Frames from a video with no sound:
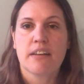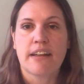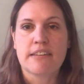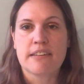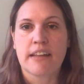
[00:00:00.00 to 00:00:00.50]

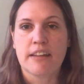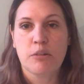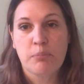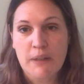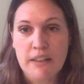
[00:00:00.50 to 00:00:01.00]
let's say
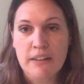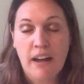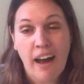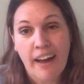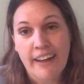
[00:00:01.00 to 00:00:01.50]
you meet a
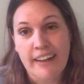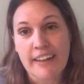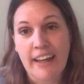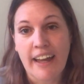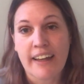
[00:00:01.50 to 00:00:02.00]

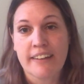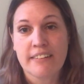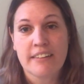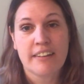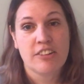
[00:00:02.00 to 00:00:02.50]
guy
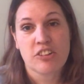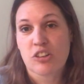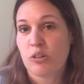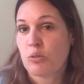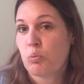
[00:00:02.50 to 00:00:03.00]
and he just
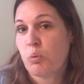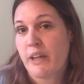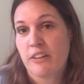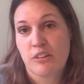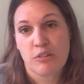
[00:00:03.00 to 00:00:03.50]
goes
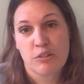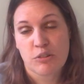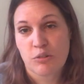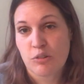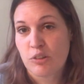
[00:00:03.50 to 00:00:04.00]
way too
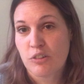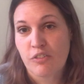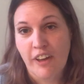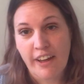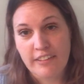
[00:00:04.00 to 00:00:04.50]
soon, too
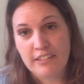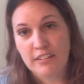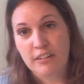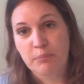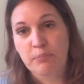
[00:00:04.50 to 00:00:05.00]
fast.
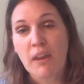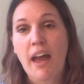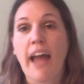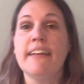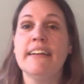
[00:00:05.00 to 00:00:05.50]
Um,
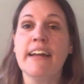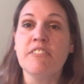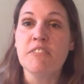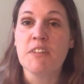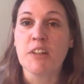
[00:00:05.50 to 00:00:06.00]
I did
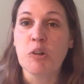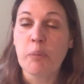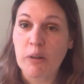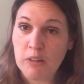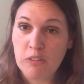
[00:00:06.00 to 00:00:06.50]
have a video
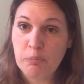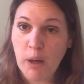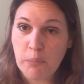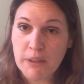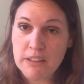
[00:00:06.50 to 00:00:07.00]
about love
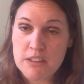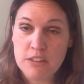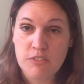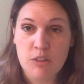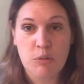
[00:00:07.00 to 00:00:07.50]
bombing, so
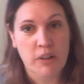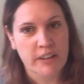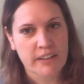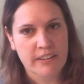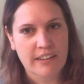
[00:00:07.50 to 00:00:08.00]
if you want
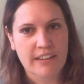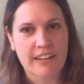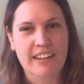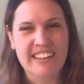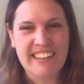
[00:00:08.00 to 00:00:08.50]
to,
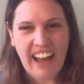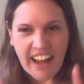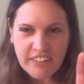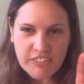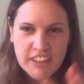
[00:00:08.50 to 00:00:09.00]
it's
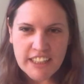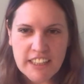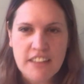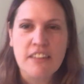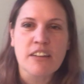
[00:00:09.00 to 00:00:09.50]
kind of
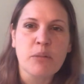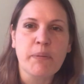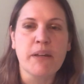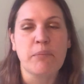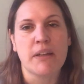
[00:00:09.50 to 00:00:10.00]
related a little
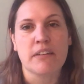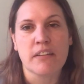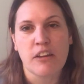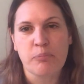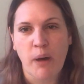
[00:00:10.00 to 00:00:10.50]
bit because
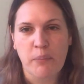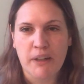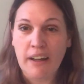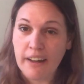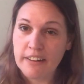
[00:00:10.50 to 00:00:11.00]
love
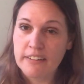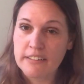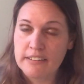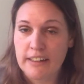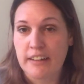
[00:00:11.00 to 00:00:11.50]
bombing kind of
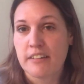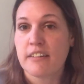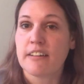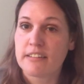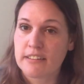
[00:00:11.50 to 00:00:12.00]
does take it
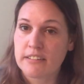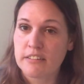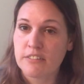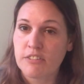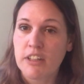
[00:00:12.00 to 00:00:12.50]
to the
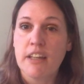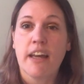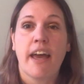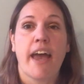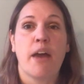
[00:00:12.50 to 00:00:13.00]
excessive.
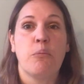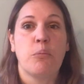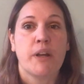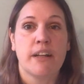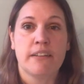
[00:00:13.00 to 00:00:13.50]

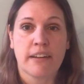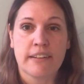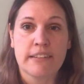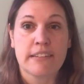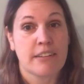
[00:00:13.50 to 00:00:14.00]
And when it
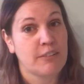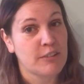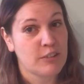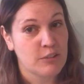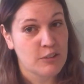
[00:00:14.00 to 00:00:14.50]
does, it
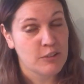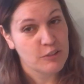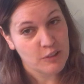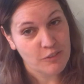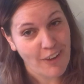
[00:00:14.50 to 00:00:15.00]
goes too
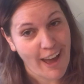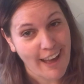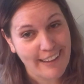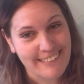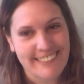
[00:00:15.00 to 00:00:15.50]
soon, too
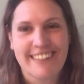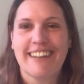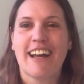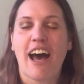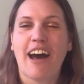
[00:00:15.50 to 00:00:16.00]
fast.
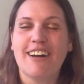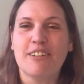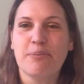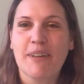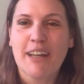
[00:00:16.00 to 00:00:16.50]

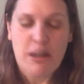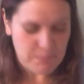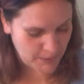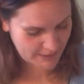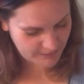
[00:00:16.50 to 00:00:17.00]
Um,
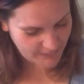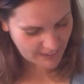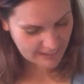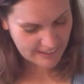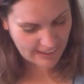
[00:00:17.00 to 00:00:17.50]
but
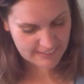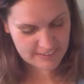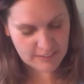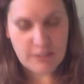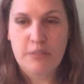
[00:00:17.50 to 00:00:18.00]
yeah,
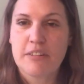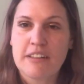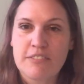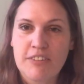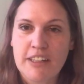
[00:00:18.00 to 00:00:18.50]
so
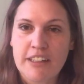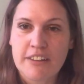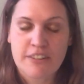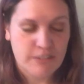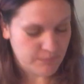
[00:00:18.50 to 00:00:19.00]
this
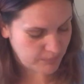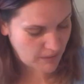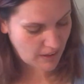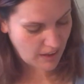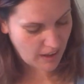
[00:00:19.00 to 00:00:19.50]
video,
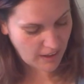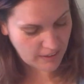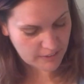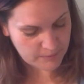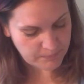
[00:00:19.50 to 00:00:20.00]

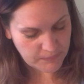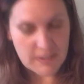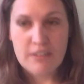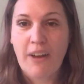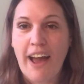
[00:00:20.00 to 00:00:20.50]
um,
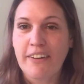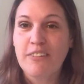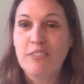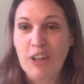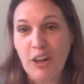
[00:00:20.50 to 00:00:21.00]
so how do
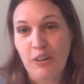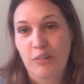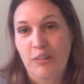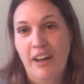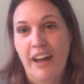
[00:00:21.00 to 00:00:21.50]
you
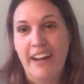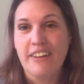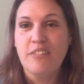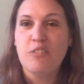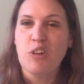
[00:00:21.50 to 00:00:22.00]
know? How do
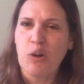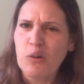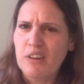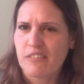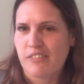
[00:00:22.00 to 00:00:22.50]
you
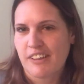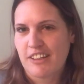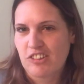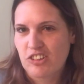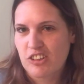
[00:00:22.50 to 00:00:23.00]
know the
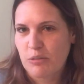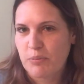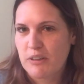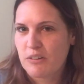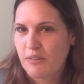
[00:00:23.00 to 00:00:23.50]
relationship
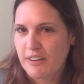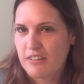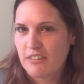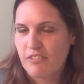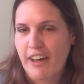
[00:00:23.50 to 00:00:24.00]
is going
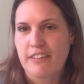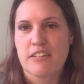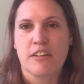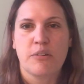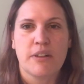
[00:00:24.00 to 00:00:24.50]
too fast?
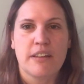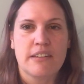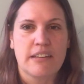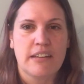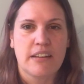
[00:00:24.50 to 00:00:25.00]
So
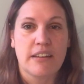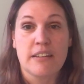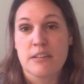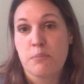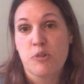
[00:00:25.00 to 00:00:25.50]
it's
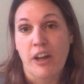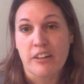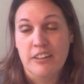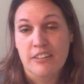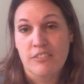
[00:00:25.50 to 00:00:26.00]
it's
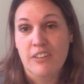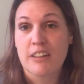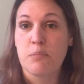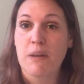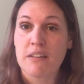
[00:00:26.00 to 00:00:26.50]
subjective.
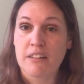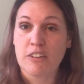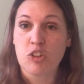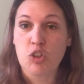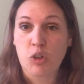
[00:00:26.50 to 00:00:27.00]
It's based
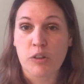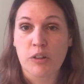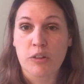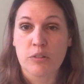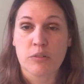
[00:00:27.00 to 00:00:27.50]
on
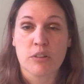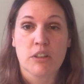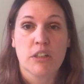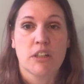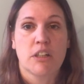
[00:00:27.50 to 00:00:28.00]
your own
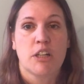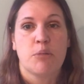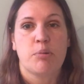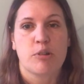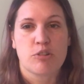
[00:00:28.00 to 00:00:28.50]

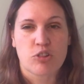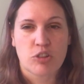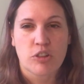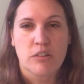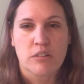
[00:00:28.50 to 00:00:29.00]

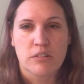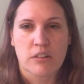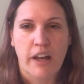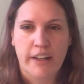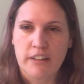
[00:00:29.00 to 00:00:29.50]
personal
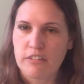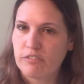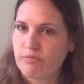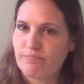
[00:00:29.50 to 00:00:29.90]
kind of